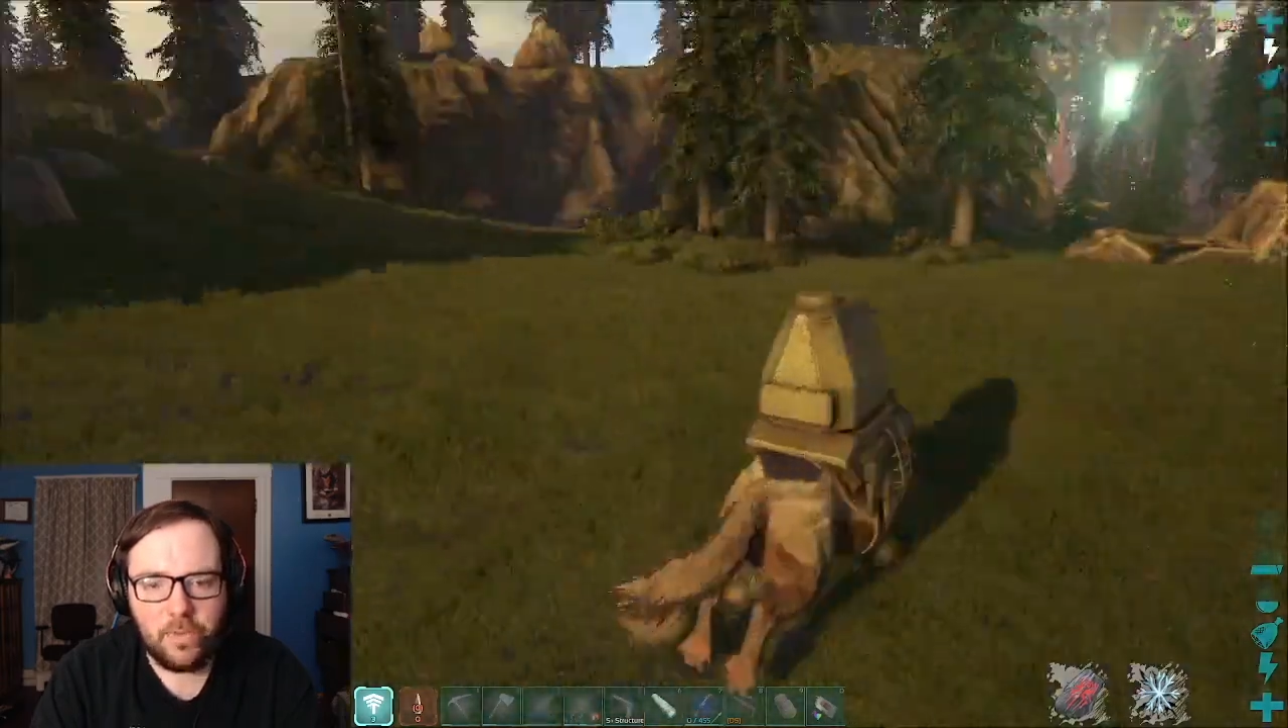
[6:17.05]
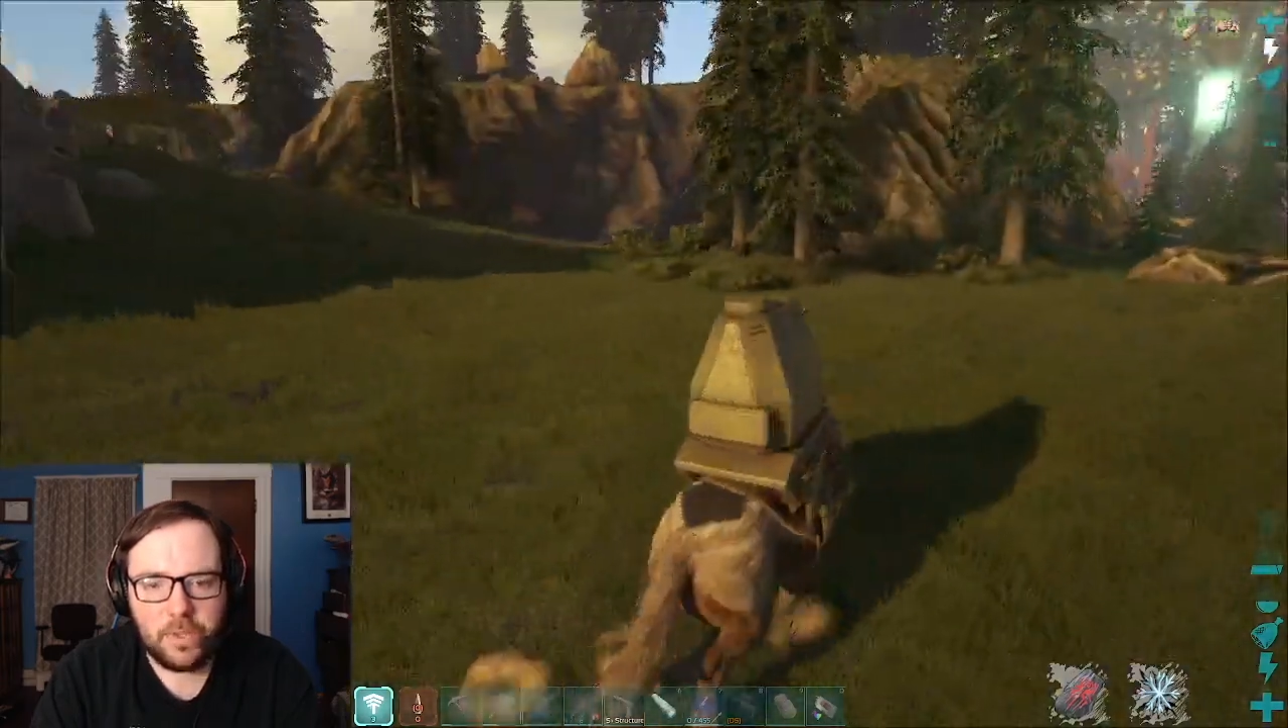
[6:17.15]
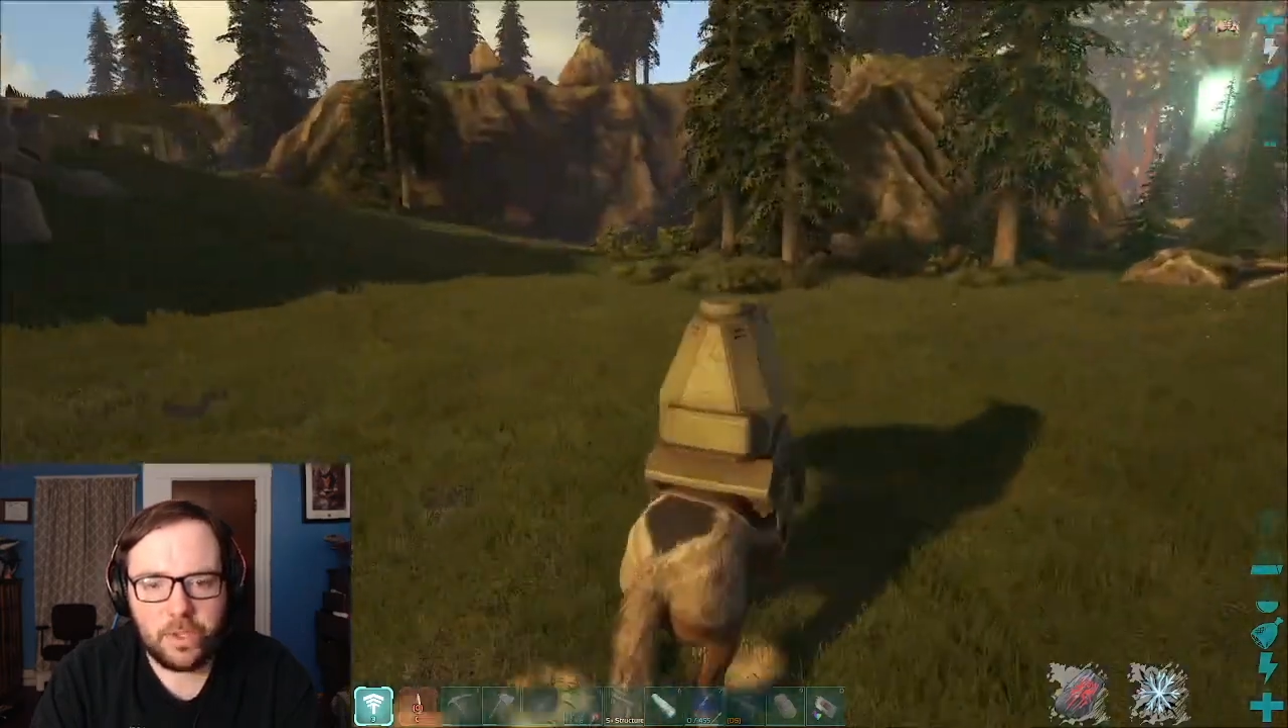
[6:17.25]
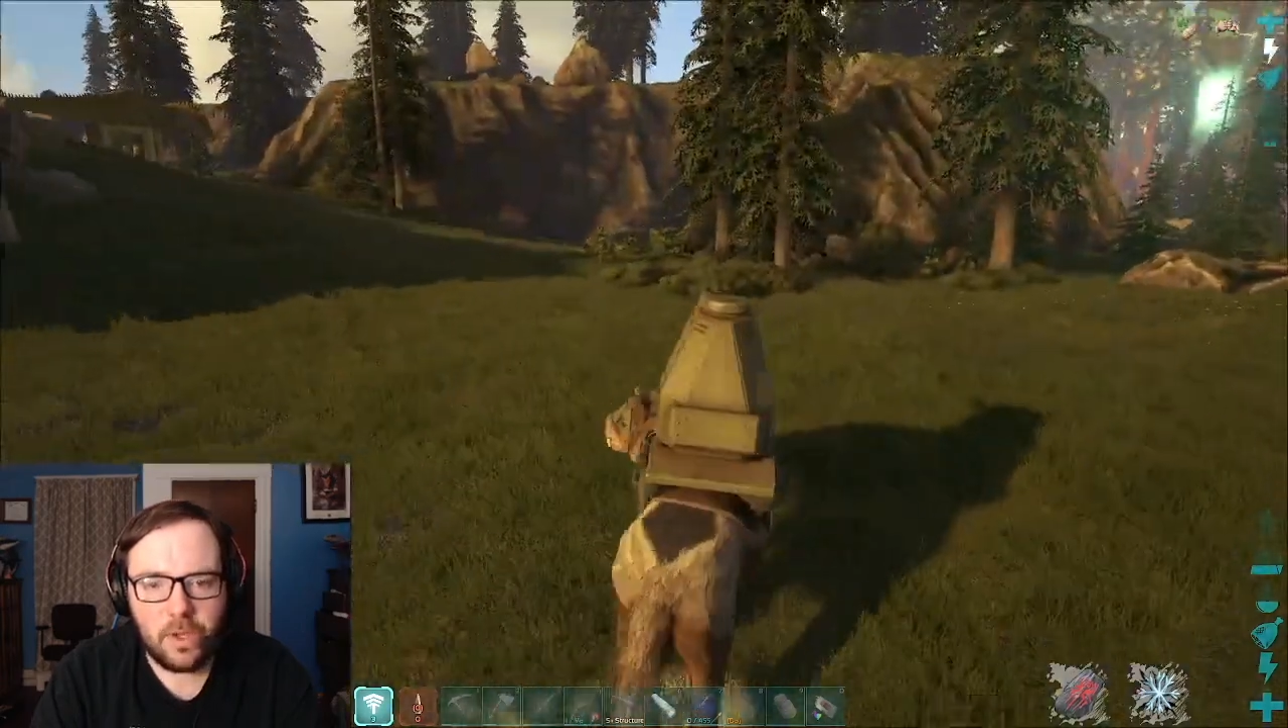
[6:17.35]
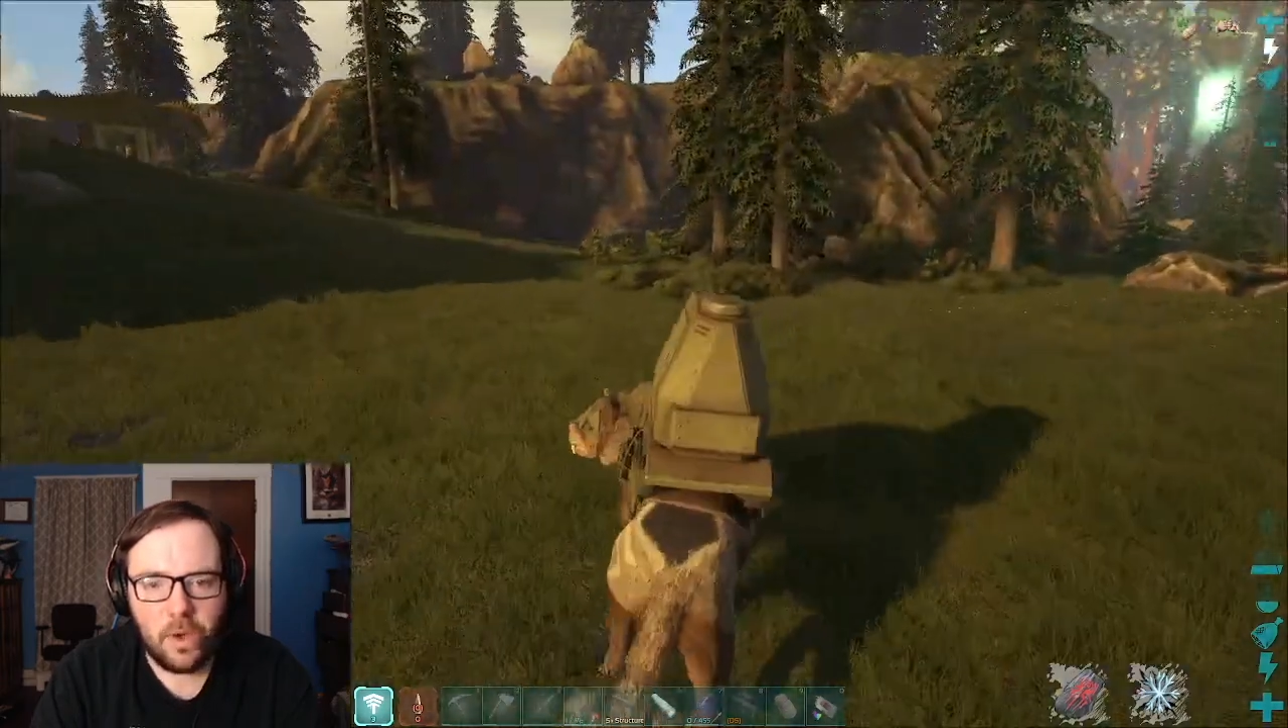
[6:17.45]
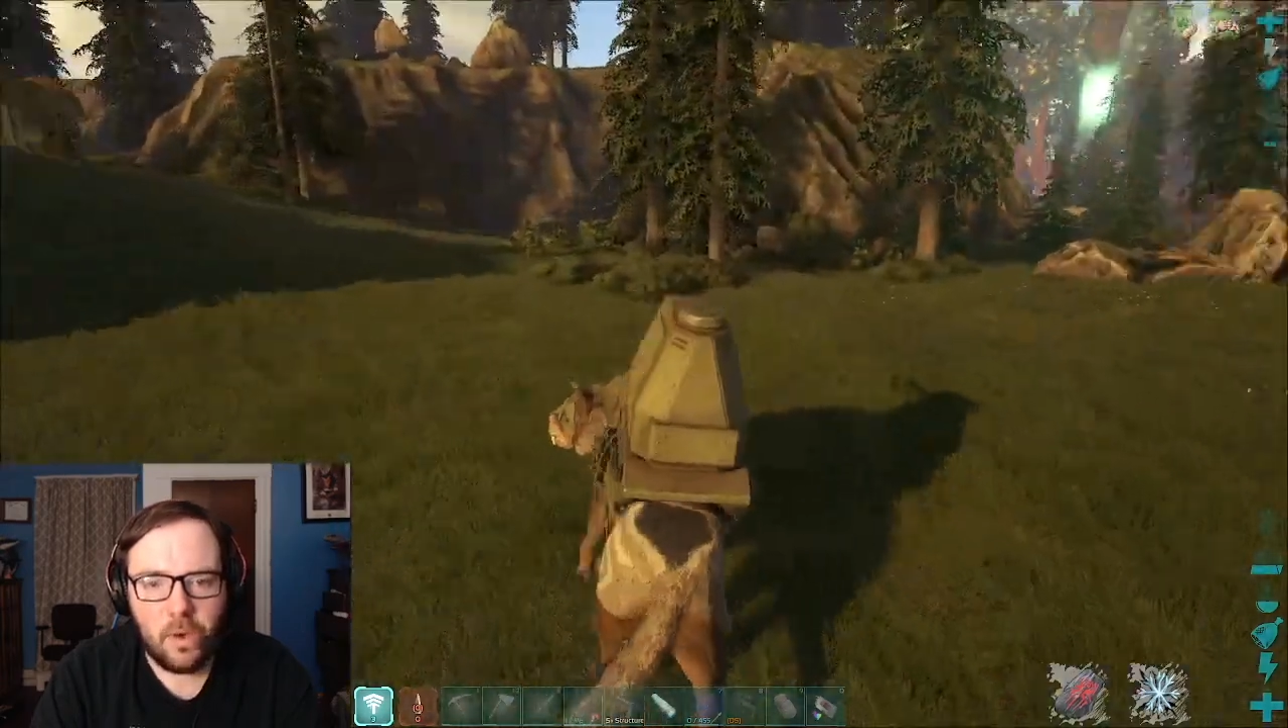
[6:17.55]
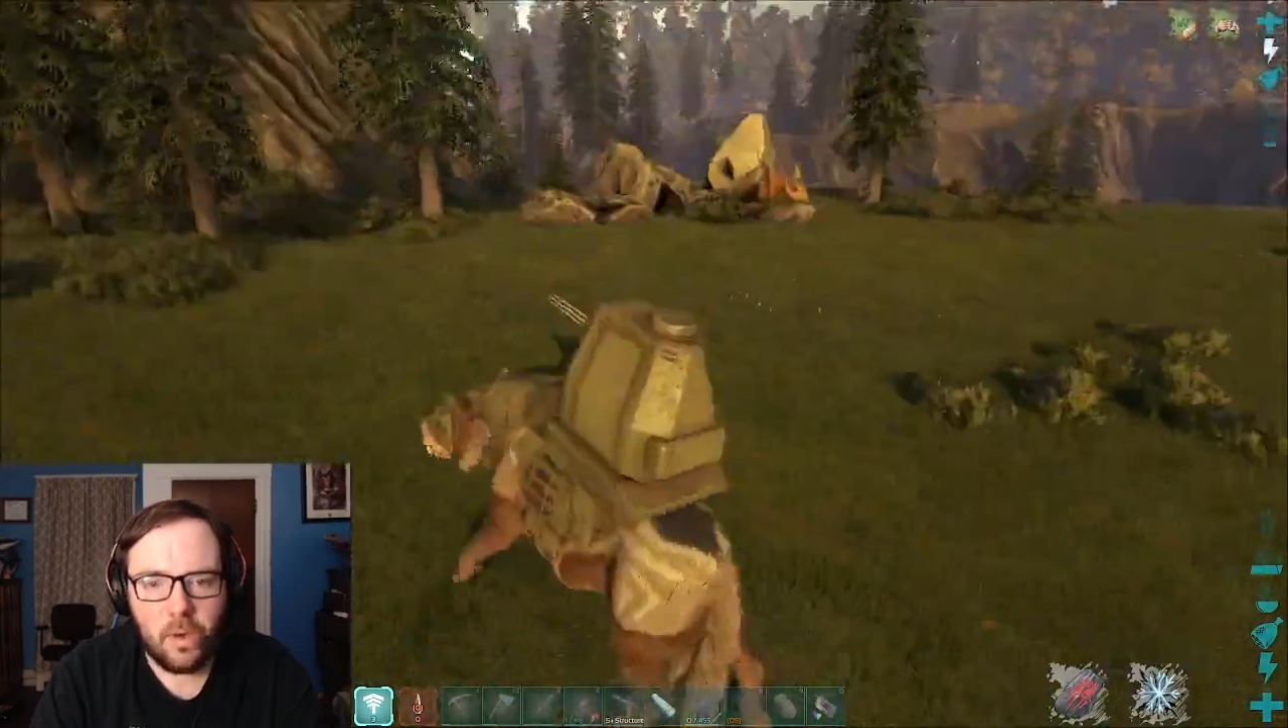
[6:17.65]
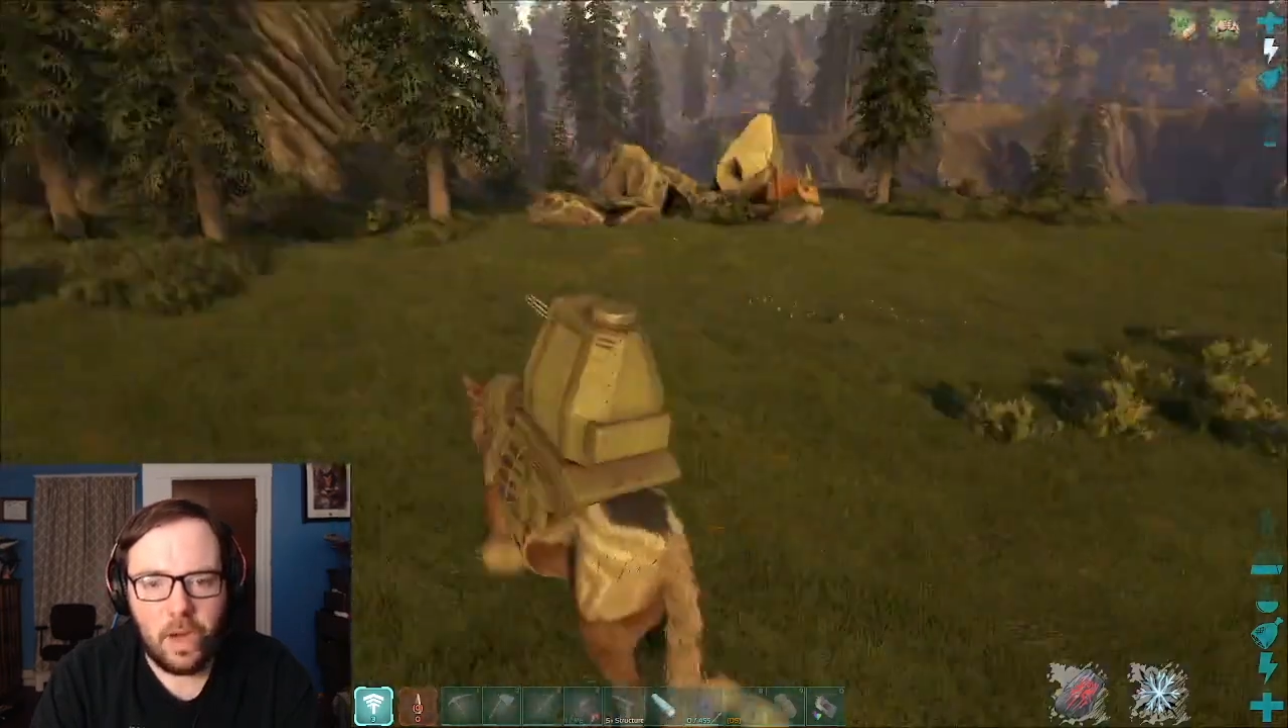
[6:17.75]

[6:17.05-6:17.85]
so